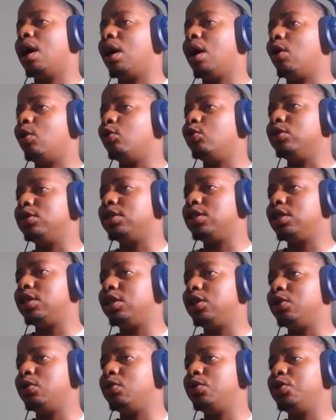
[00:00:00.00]

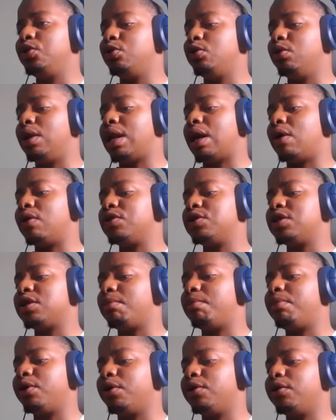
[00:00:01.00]
until you launch a
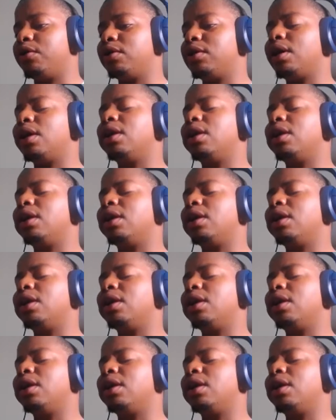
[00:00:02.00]
product and